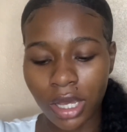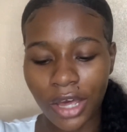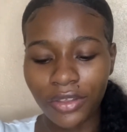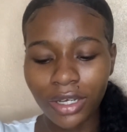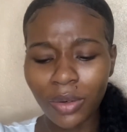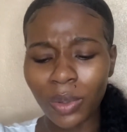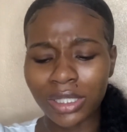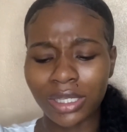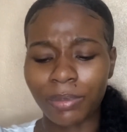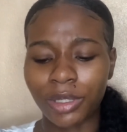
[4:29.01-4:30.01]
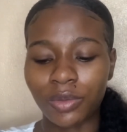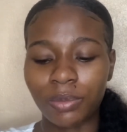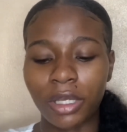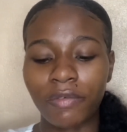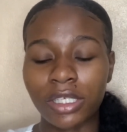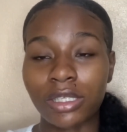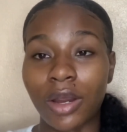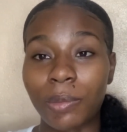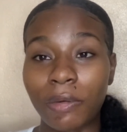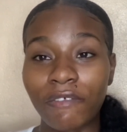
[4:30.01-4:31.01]
I think one time alone I ever start
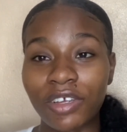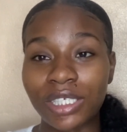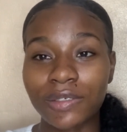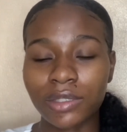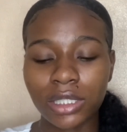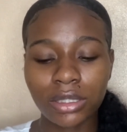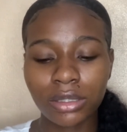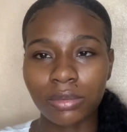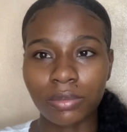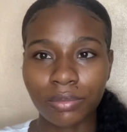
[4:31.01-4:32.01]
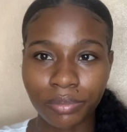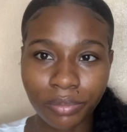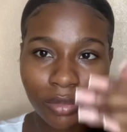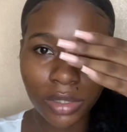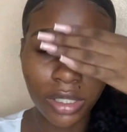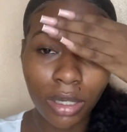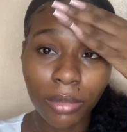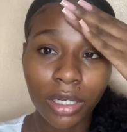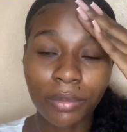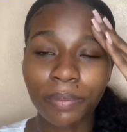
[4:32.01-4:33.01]
with my face first. Yeah,
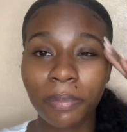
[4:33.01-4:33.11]
but